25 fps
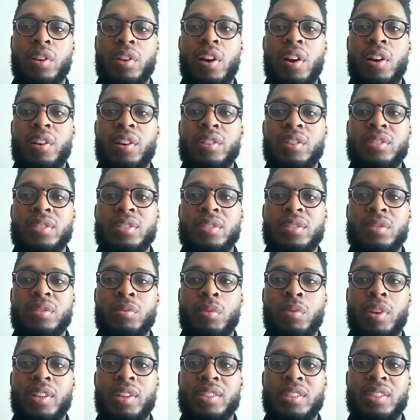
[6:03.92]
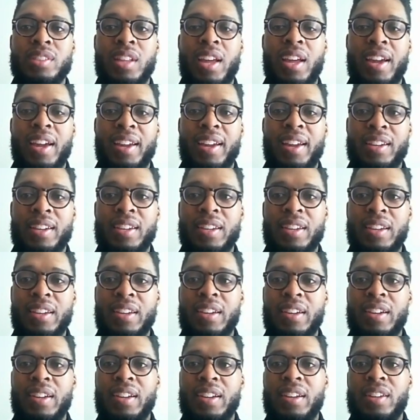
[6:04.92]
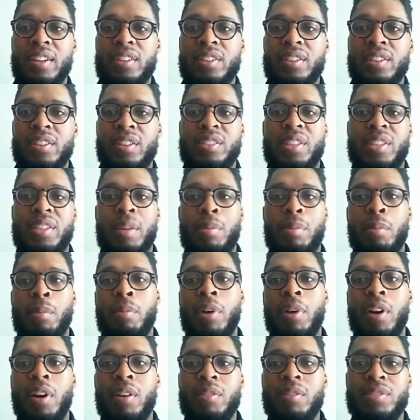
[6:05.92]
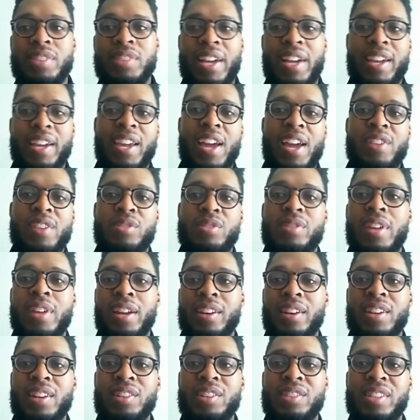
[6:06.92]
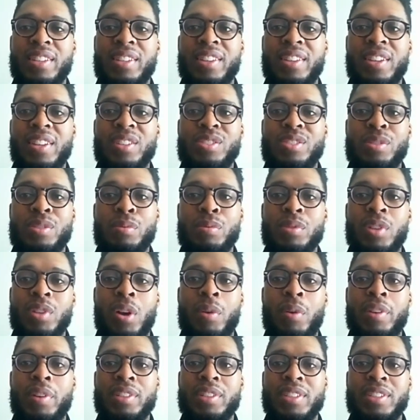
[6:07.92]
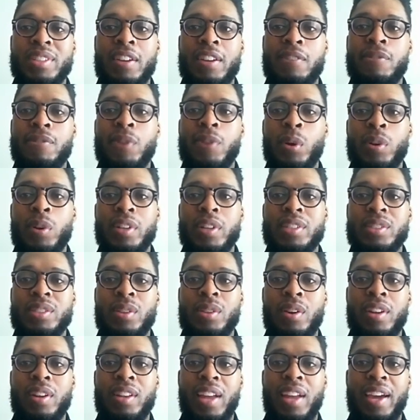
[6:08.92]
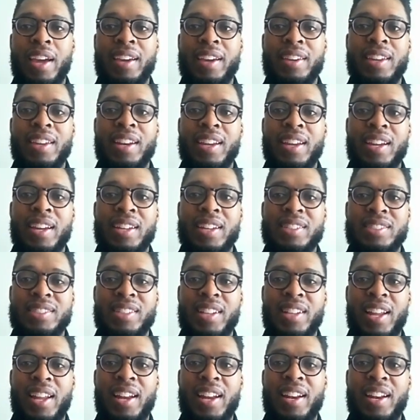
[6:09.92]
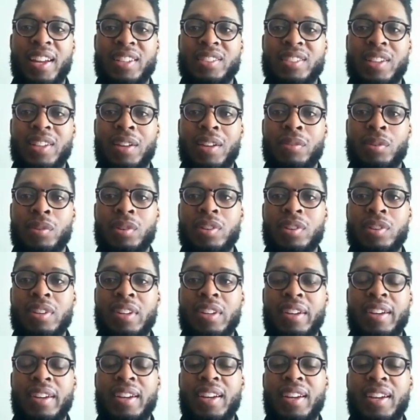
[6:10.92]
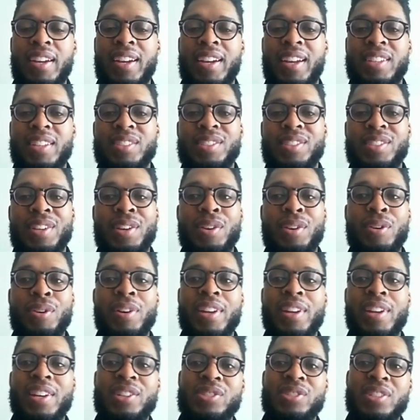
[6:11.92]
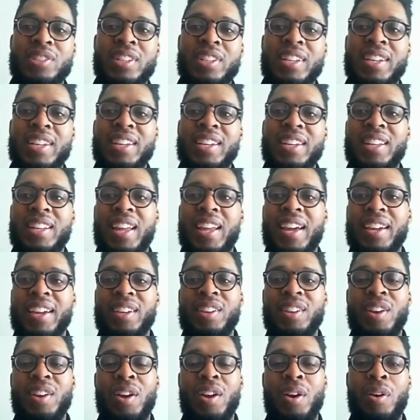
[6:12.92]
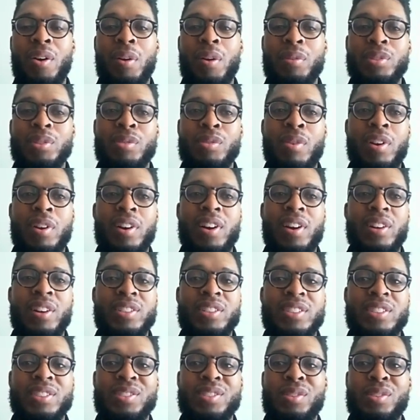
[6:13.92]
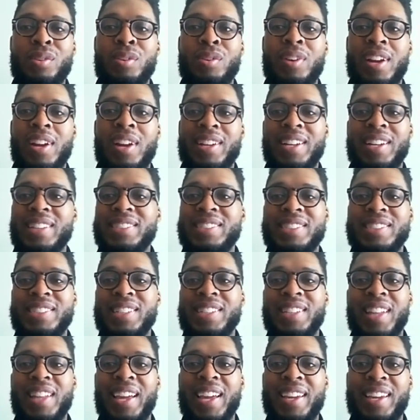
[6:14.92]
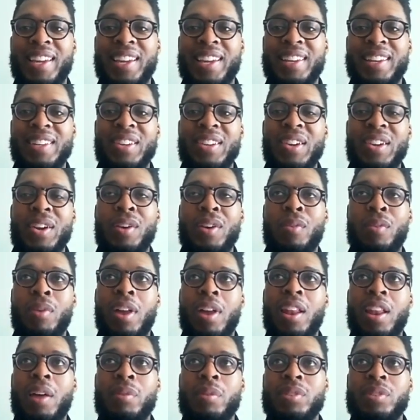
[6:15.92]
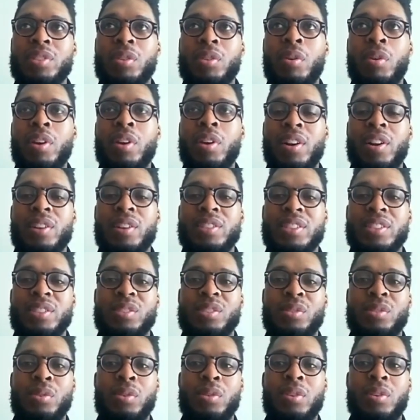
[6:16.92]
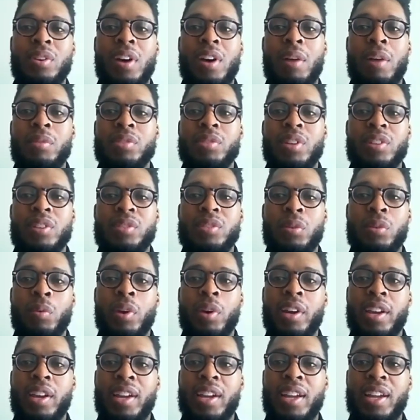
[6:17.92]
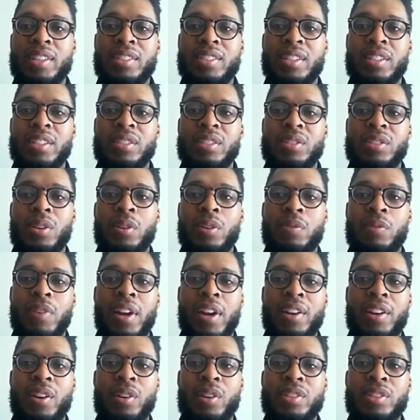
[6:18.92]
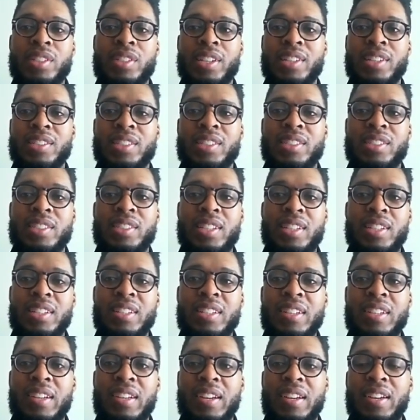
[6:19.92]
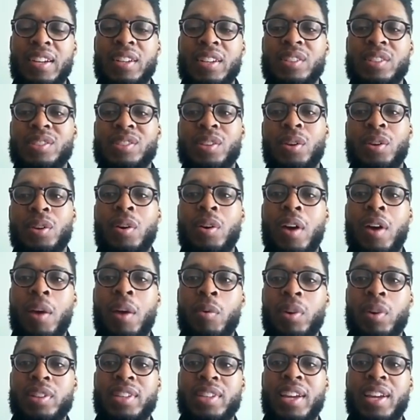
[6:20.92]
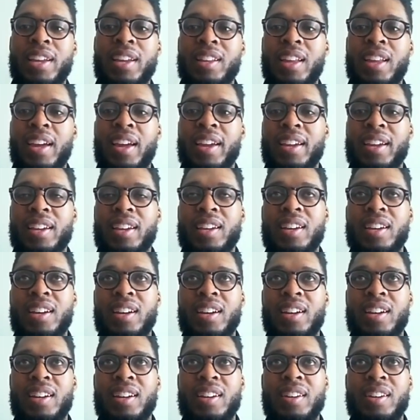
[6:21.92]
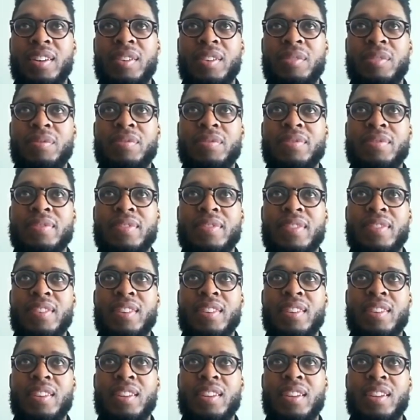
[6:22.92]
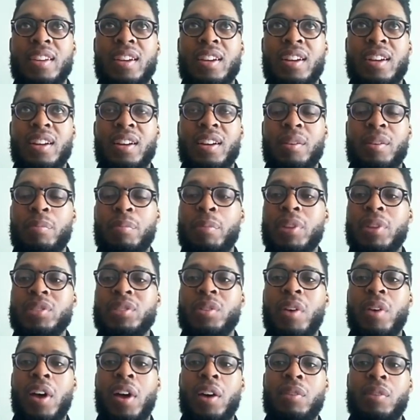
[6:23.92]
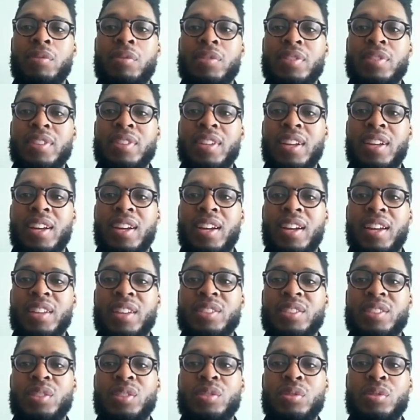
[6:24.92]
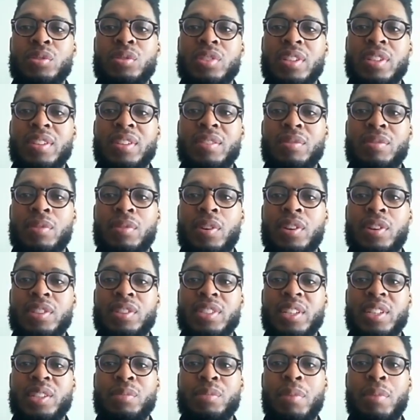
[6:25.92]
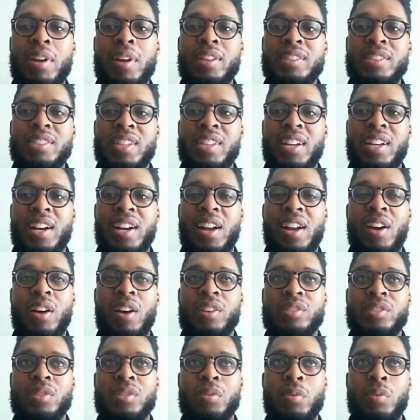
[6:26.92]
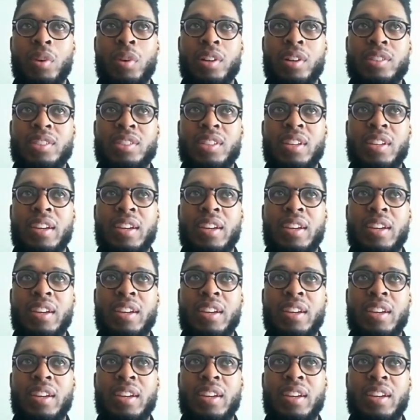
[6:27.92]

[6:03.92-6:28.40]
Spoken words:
nurse was like the step above psychiatric technician, then she was always like focused on like getting us to that next level. And so initially, like, I was going to nursing school and I just didn't like it. While I was going to nursing school, I was also working as a certified nursing assistant. So I worked at like a mental health institution for 6 months. And then I also worked